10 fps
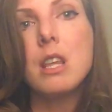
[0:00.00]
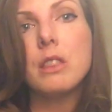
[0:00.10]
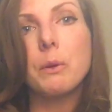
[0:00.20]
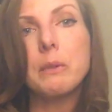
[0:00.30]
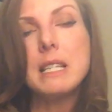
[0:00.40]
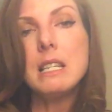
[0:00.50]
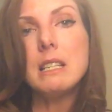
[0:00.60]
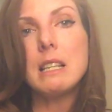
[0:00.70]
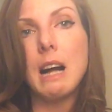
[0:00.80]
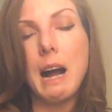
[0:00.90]
the
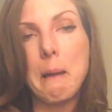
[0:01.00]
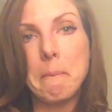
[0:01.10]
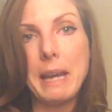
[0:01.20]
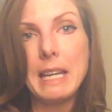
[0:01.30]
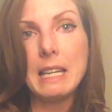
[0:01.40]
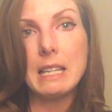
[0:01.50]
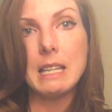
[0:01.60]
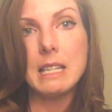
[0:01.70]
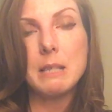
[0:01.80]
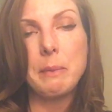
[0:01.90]
reason that I'm making
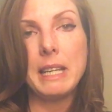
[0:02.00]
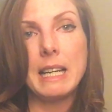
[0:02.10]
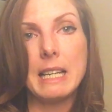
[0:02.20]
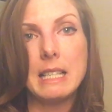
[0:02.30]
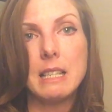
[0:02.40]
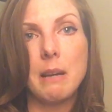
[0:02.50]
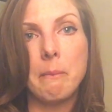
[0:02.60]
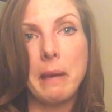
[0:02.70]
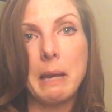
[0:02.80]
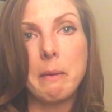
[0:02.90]
it is because
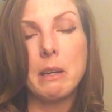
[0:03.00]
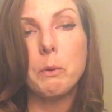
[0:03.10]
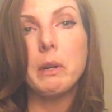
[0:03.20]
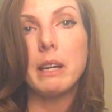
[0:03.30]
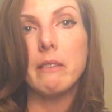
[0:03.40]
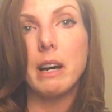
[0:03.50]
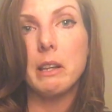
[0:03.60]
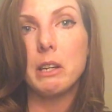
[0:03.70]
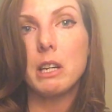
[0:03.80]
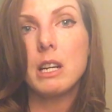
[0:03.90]
maybe it will give
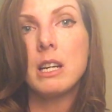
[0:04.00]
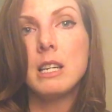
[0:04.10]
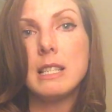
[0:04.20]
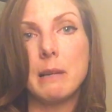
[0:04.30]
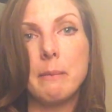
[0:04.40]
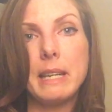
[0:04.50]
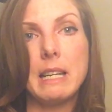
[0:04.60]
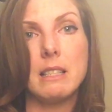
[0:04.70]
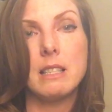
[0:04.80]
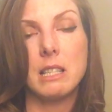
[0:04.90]
somebody
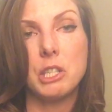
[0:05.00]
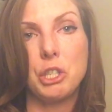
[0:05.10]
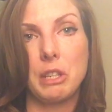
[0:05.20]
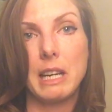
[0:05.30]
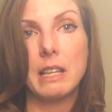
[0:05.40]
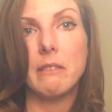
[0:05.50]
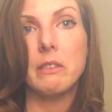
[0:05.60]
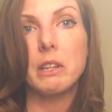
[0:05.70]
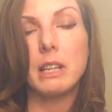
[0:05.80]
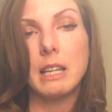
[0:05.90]
else the strength if
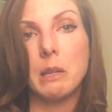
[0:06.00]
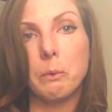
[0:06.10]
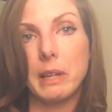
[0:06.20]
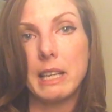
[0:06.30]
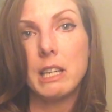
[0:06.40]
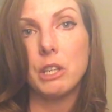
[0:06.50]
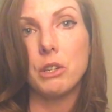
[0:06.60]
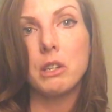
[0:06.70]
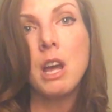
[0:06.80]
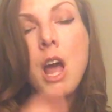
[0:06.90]
they're getting
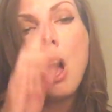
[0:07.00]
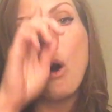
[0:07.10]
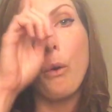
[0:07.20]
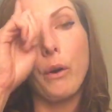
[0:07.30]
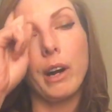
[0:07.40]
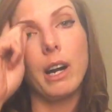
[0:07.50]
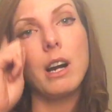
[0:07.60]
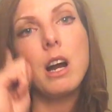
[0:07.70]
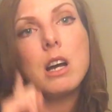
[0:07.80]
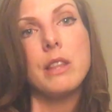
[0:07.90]
ridiculed
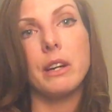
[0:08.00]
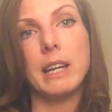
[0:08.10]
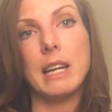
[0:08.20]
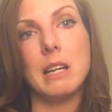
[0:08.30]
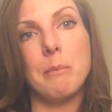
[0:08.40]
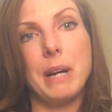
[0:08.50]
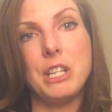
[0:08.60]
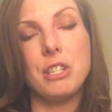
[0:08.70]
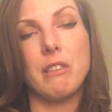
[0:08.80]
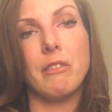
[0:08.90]
or they're getting a
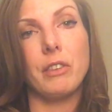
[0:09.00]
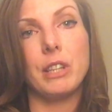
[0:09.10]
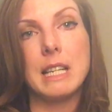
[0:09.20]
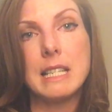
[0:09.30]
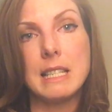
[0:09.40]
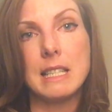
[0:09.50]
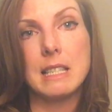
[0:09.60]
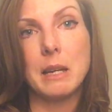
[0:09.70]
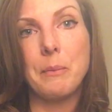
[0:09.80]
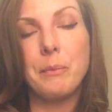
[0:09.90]
bunch of
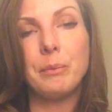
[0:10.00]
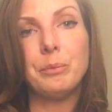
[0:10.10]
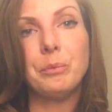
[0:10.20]
criticism